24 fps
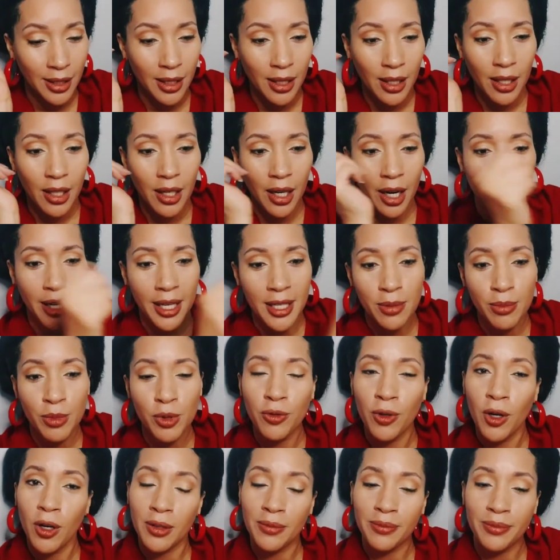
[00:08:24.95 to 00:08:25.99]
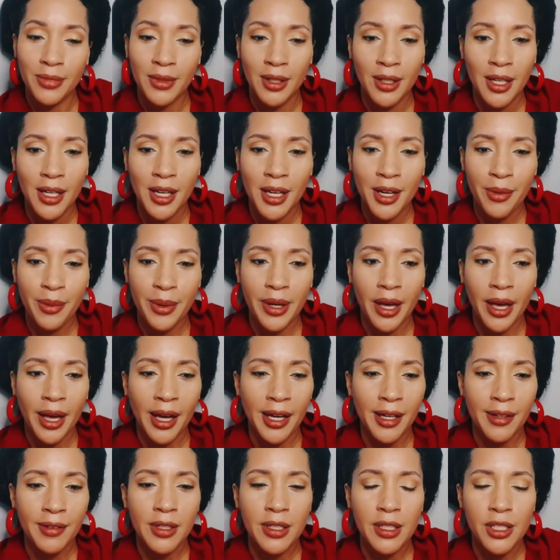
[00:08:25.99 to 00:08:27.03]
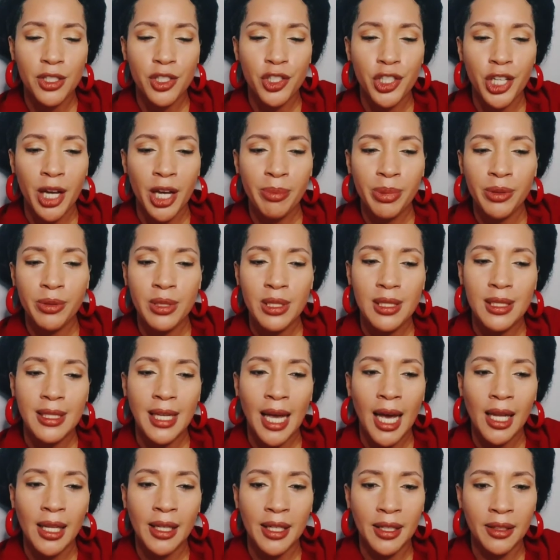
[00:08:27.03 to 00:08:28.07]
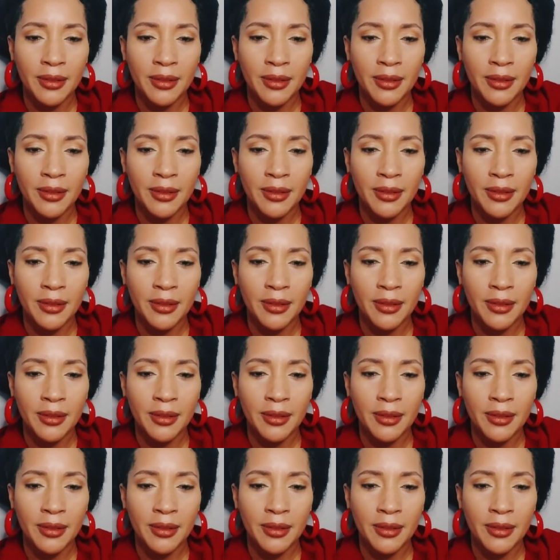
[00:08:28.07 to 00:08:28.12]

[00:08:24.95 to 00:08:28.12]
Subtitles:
All right, let's move on. We have Shampooing Stylin.